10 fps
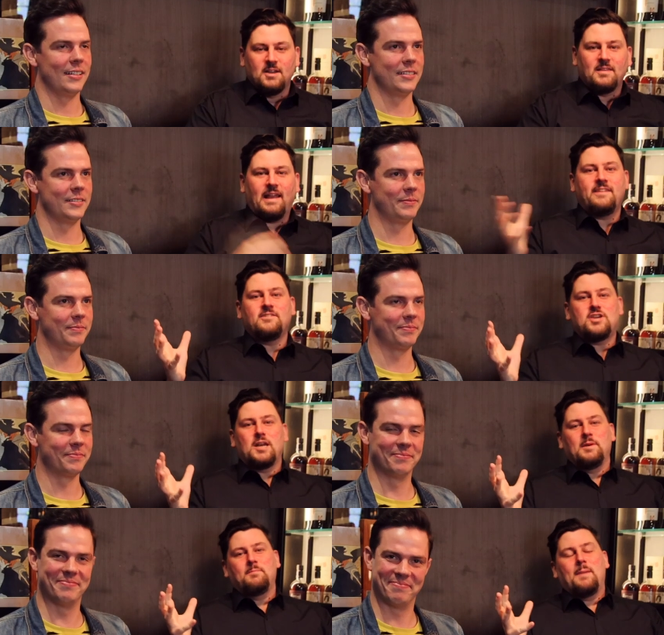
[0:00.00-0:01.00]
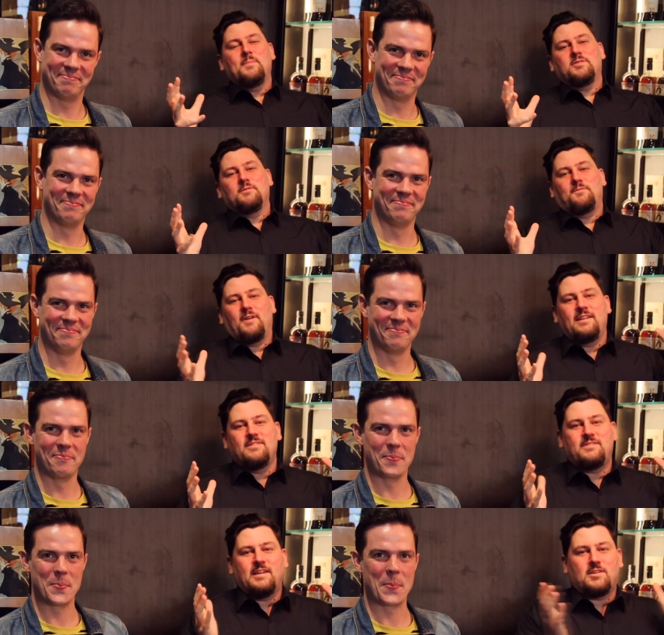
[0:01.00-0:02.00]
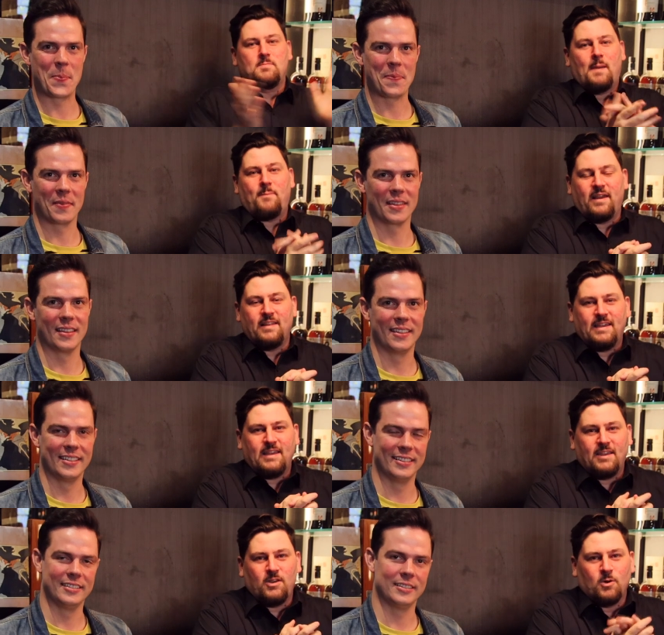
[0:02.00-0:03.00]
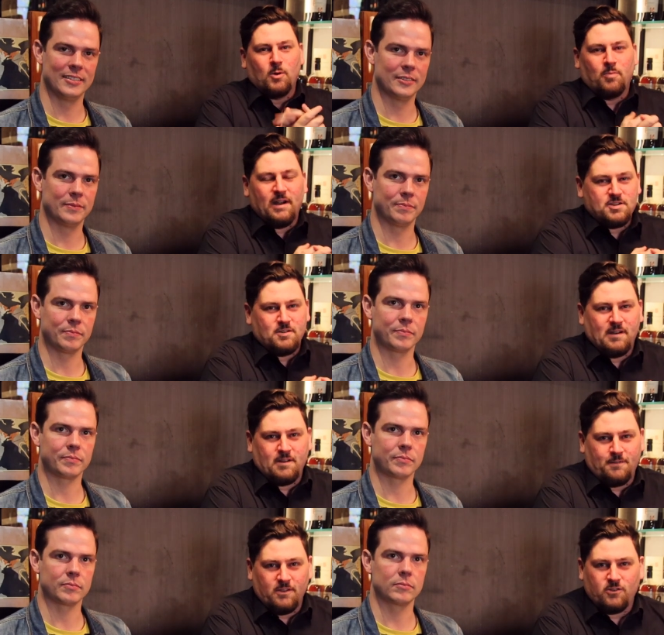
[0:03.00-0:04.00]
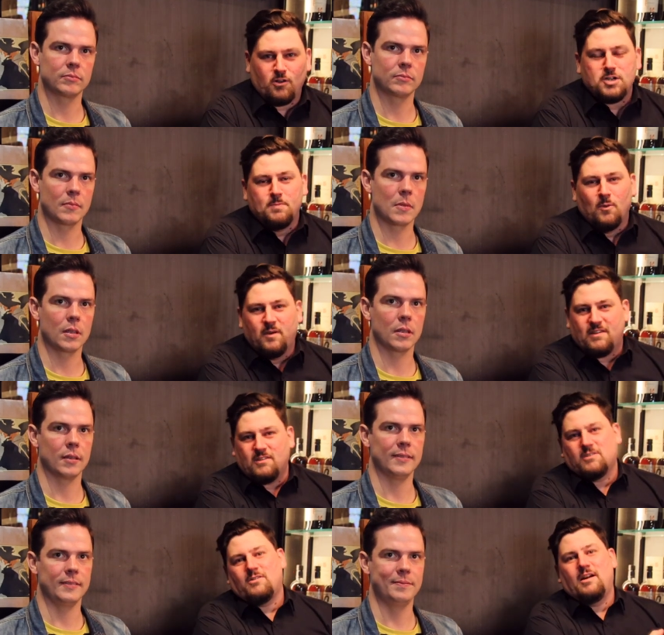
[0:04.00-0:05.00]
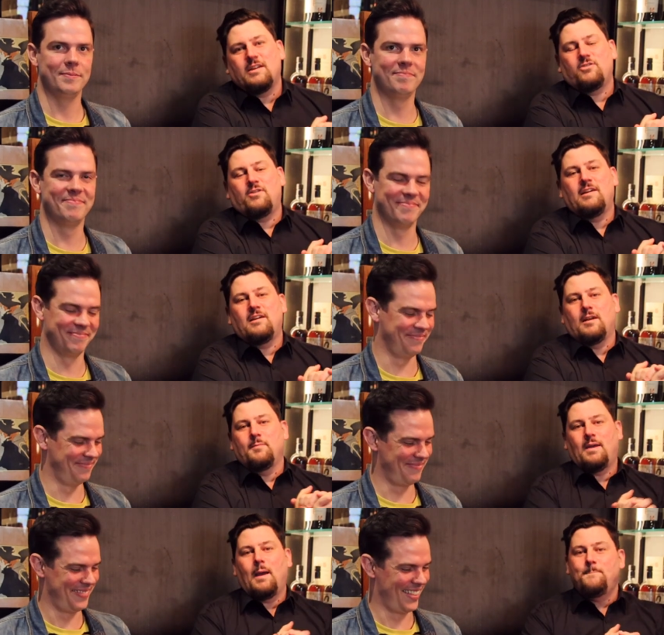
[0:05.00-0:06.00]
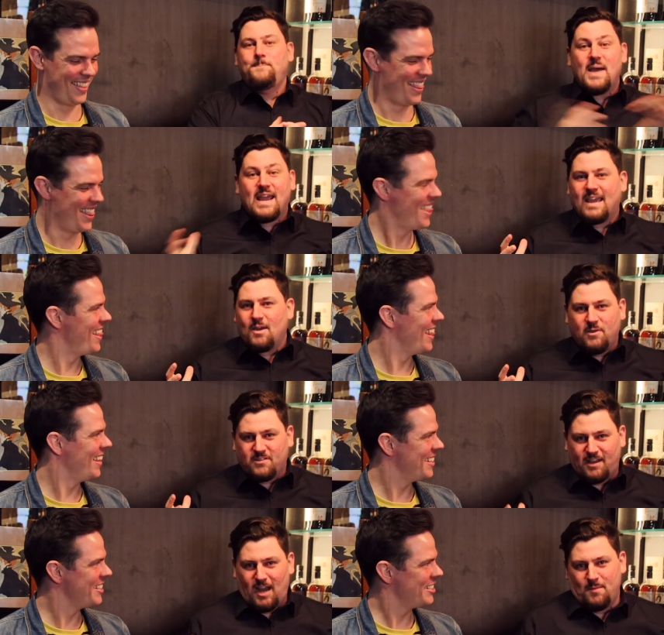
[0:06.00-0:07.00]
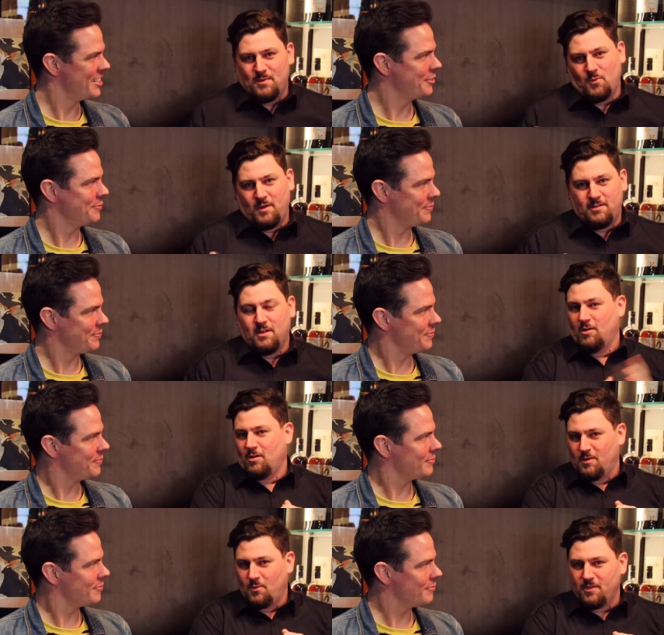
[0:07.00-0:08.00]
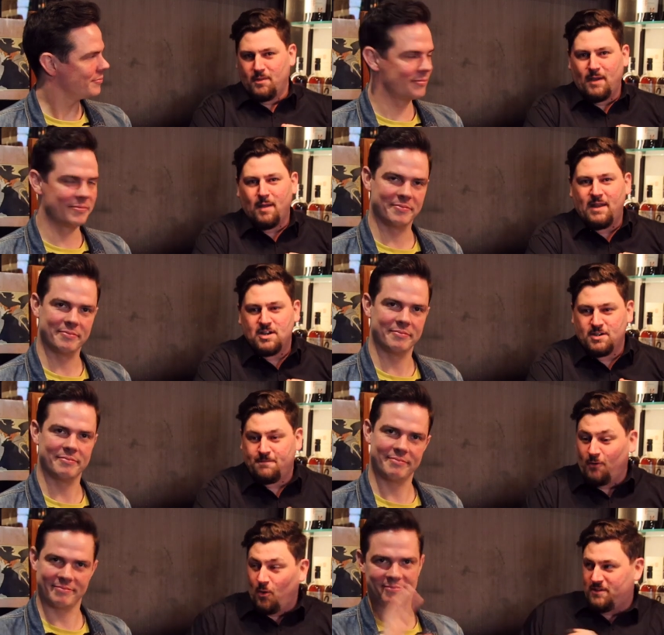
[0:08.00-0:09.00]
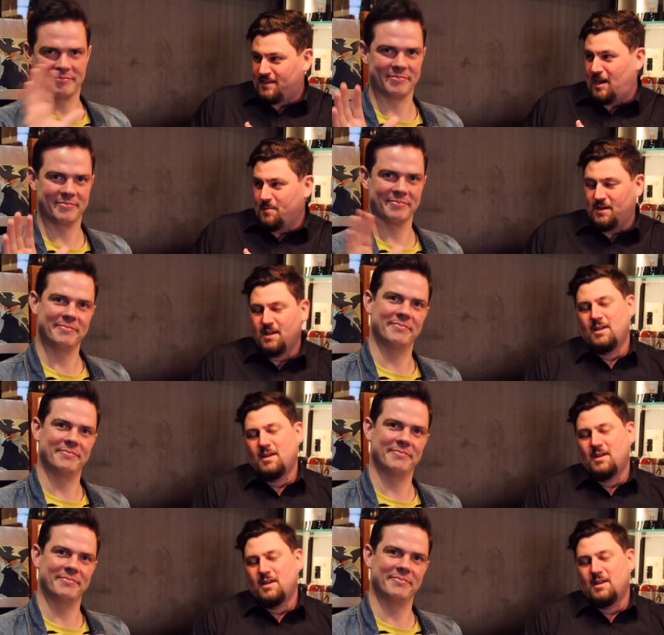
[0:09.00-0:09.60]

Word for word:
Speaker 1: Ladies and gentlemen, members and friends, it's Matt Bailey here, your branch director for the Scotch Malt Whisky Society Australia, and I'm back at Whisky and Almond with Lachlan Watt, the bar manager for Whisky and Almond,